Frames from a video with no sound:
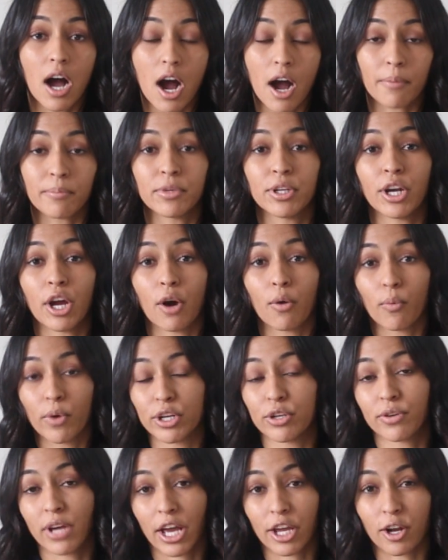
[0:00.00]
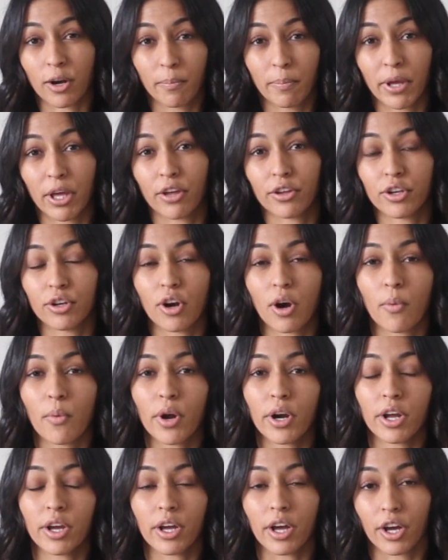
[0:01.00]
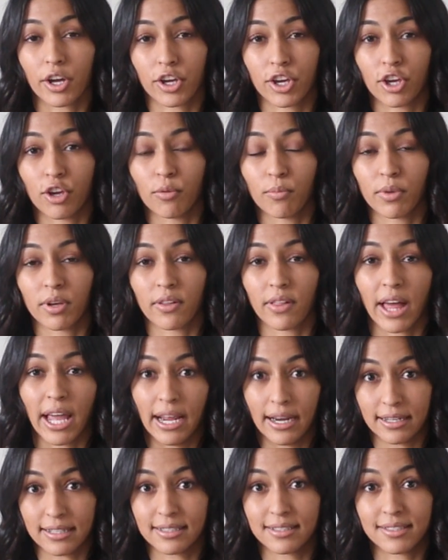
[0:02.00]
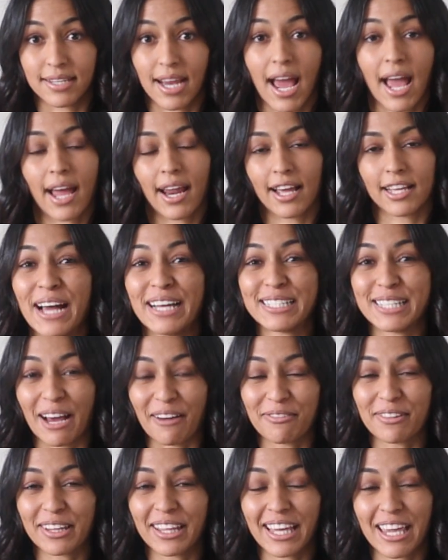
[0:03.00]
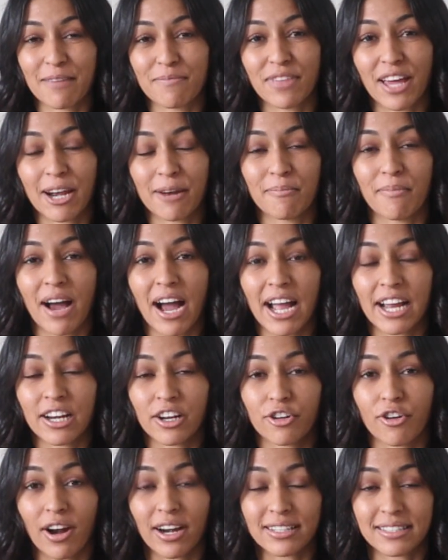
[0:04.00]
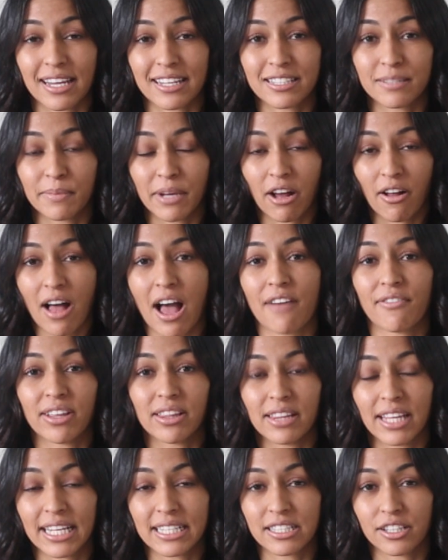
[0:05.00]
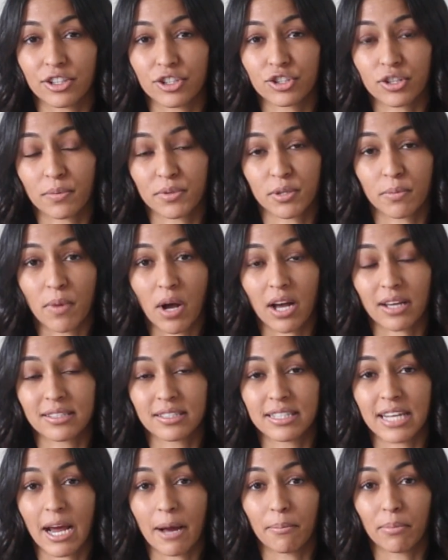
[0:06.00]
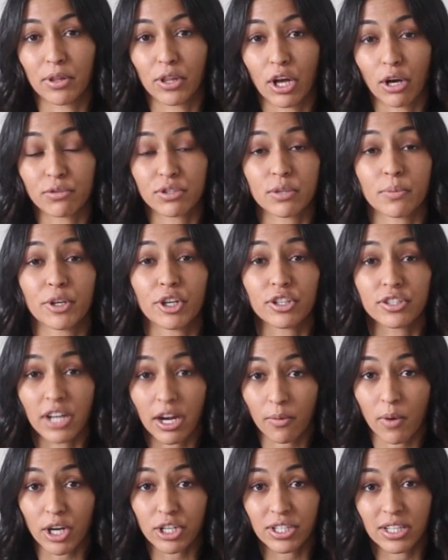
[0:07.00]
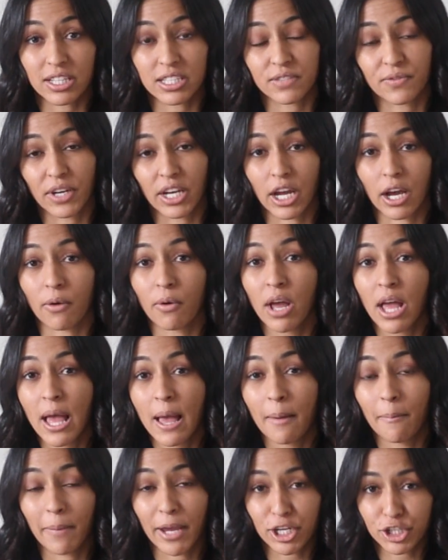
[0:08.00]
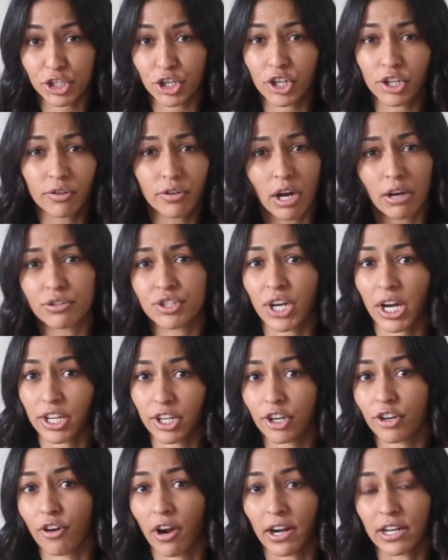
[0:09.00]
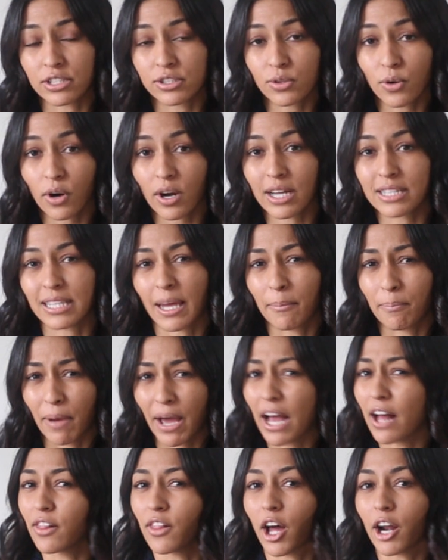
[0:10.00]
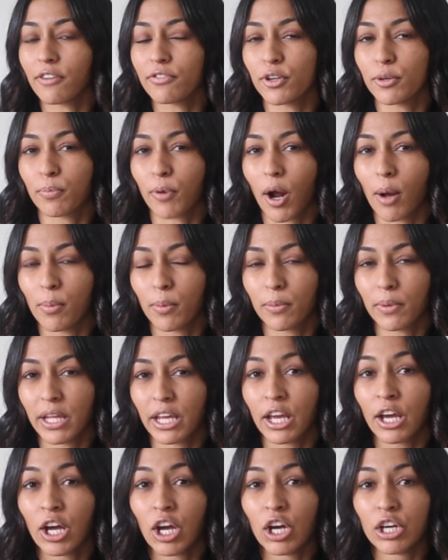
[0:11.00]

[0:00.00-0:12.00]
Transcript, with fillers: Um, you know, when you get your bill. You don't want to accumulate debt. Definitely keep that in mind. Credit Sesame, I'll have it linked in the description box down below. So when you're done watching this video, make sure you go check your credit score, because I bet a lot of you probably